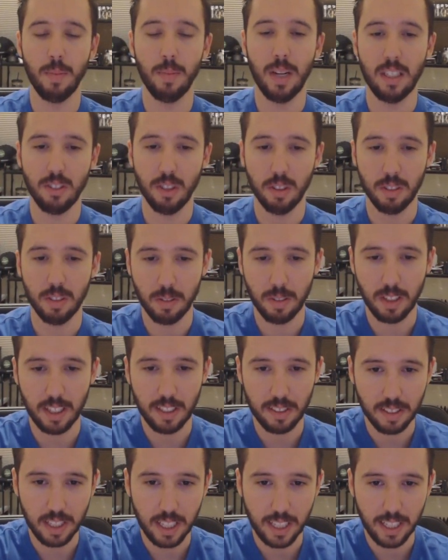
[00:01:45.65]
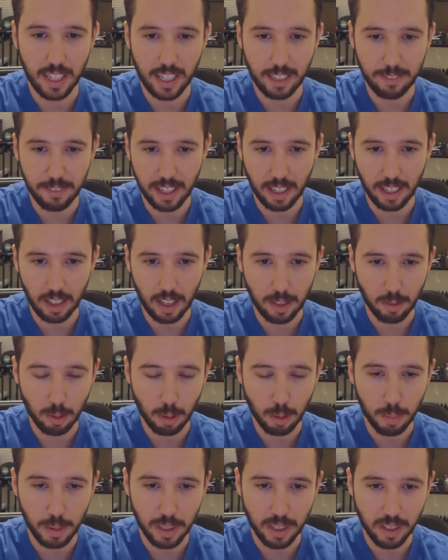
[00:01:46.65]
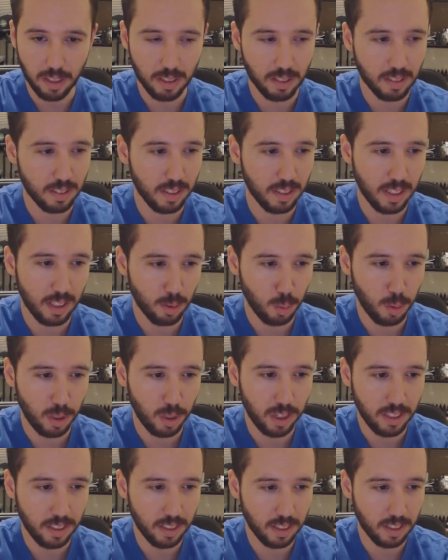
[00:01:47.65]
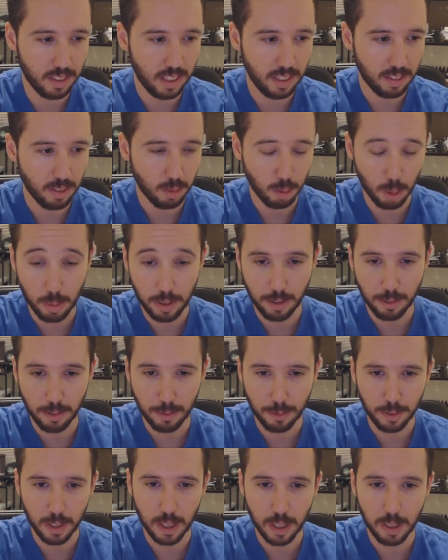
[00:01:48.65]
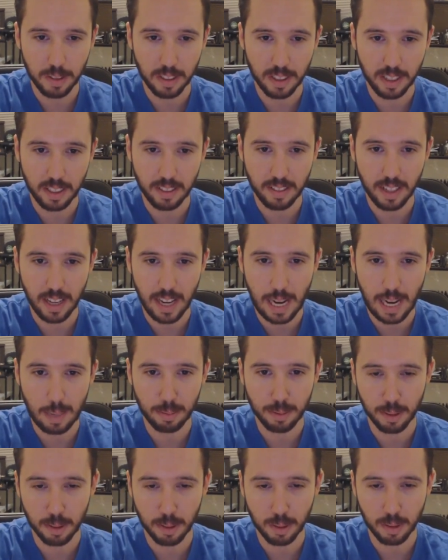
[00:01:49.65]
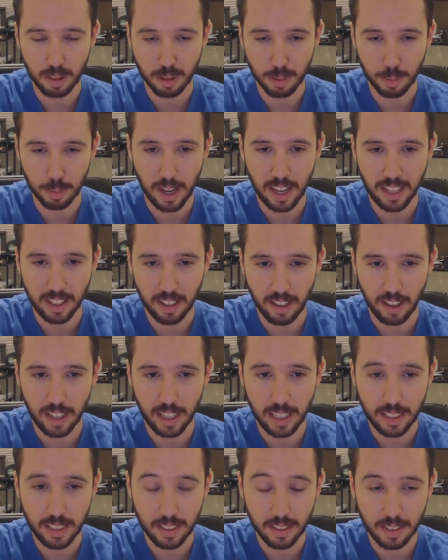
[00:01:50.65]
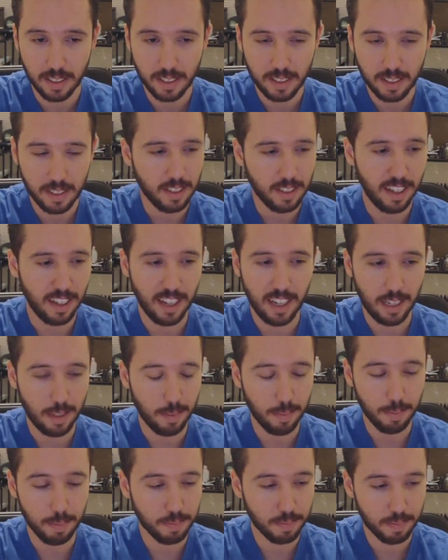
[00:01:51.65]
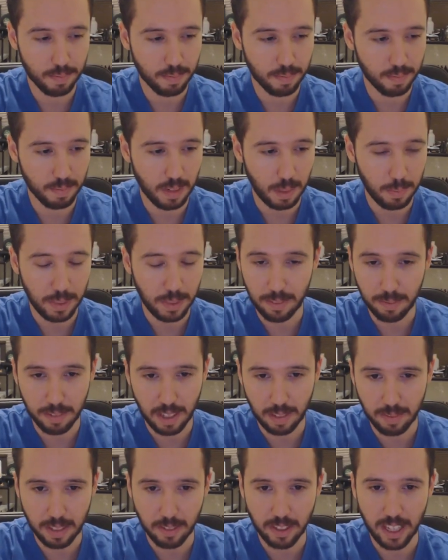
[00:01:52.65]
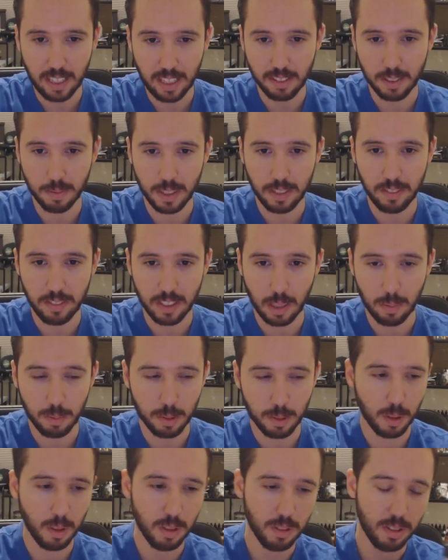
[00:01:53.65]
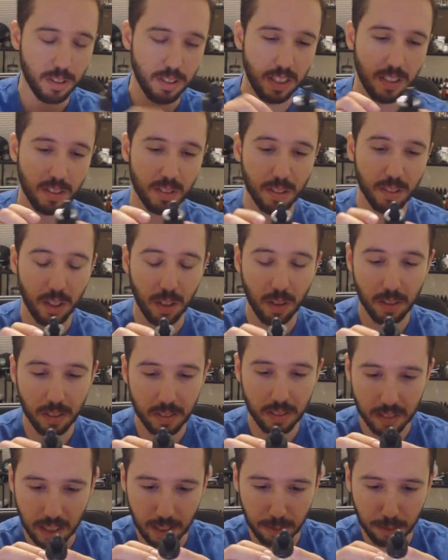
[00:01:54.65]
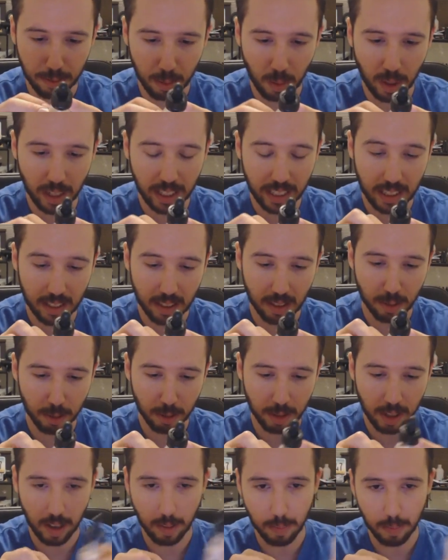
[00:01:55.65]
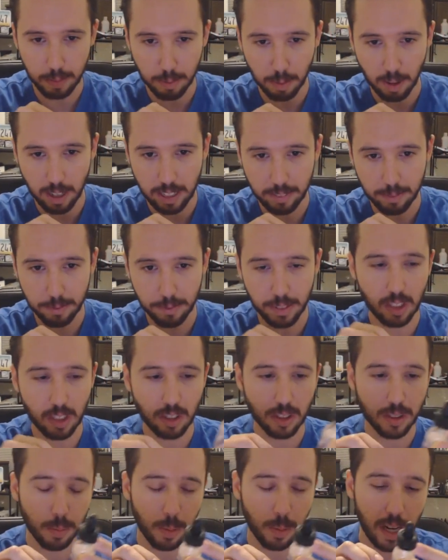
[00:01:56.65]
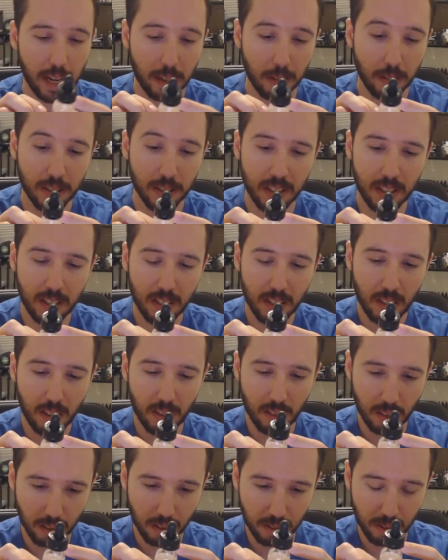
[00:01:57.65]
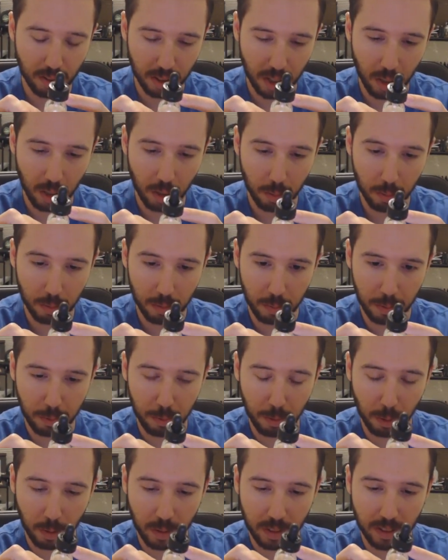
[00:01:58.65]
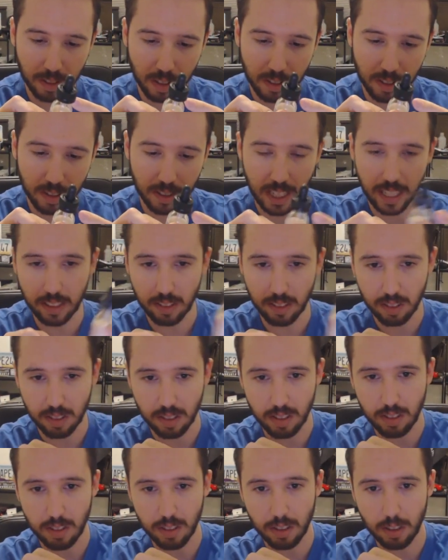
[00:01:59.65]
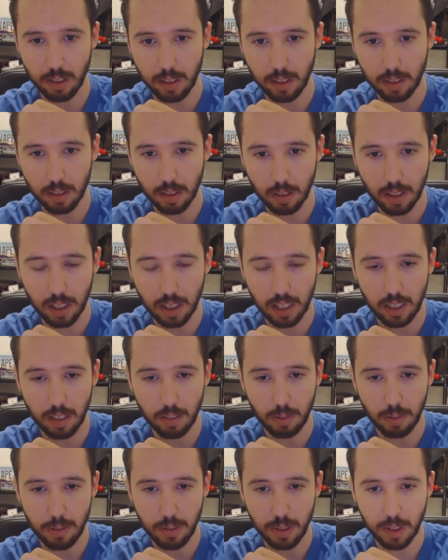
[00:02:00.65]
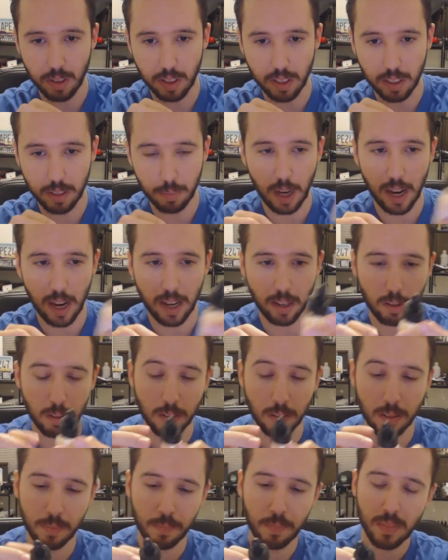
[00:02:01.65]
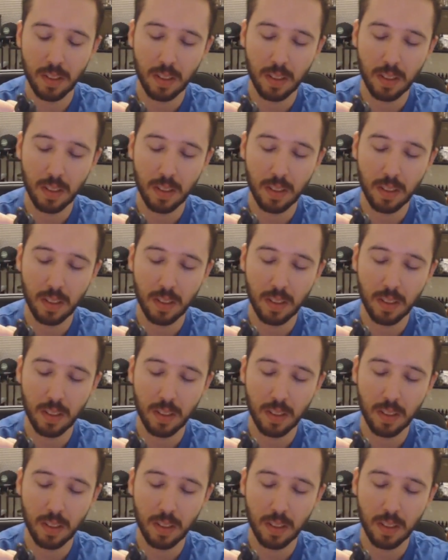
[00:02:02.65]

I'm not joking when I say that. I've had a lot of root beers. This one is a root beer float. It's absolutely spot on. Um, I mean, I've, I've never had something that even comes close to this. So definitely want to get this re-up before I even finish the bottle. So let's just go before we start into that, just into a little uh, review of the bottle.